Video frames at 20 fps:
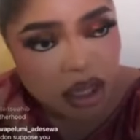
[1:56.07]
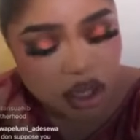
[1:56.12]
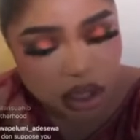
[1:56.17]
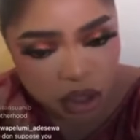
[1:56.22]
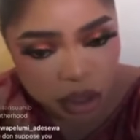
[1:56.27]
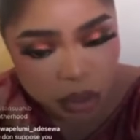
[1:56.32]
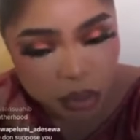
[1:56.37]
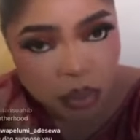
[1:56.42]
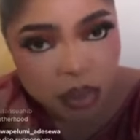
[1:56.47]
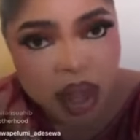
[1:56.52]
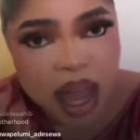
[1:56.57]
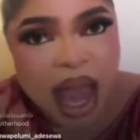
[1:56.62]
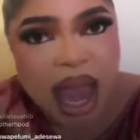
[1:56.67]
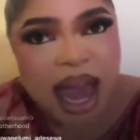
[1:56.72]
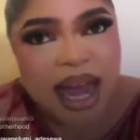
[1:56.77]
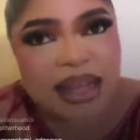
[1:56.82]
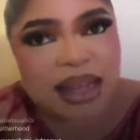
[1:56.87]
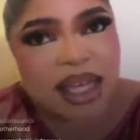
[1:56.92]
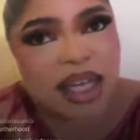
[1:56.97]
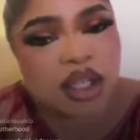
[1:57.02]
You know,
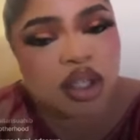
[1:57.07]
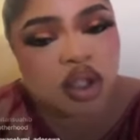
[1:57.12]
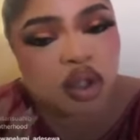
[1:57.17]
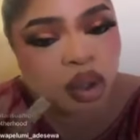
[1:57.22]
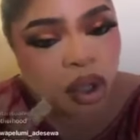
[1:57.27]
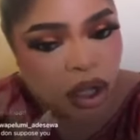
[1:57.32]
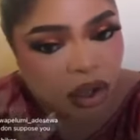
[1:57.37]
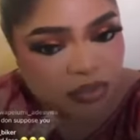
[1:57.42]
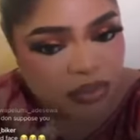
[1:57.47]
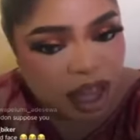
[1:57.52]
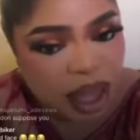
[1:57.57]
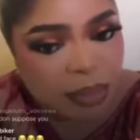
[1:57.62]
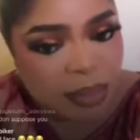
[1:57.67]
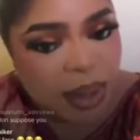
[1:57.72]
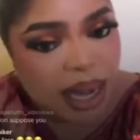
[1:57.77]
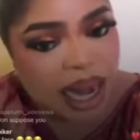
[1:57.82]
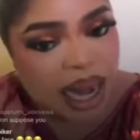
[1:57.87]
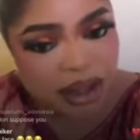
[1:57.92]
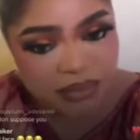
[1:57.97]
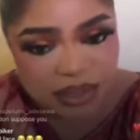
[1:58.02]
I think two of them
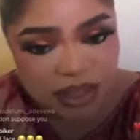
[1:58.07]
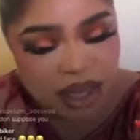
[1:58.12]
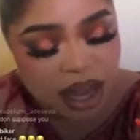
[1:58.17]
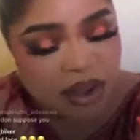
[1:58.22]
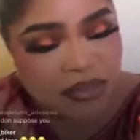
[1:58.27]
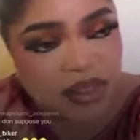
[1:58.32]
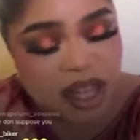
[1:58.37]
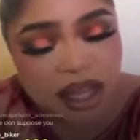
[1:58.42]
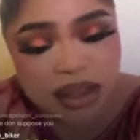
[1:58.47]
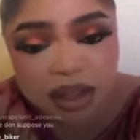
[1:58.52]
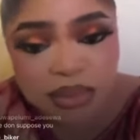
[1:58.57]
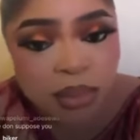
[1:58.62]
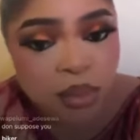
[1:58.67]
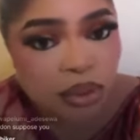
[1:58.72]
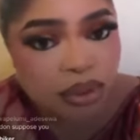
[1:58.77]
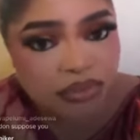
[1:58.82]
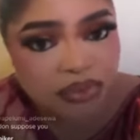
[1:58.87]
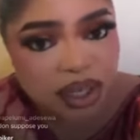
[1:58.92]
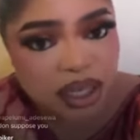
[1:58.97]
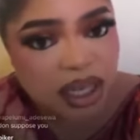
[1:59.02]
left after the
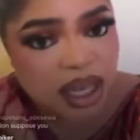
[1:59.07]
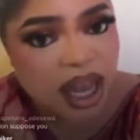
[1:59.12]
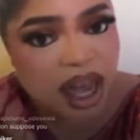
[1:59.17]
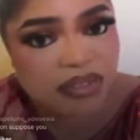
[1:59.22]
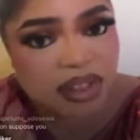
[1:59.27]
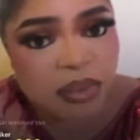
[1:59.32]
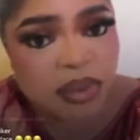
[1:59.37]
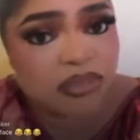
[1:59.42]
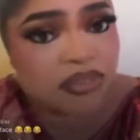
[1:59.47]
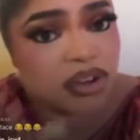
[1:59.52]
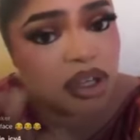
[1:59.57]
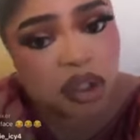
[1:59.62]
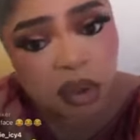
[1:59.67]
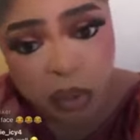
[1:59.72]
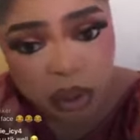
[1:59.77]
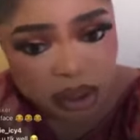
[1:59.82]
movie, after we finished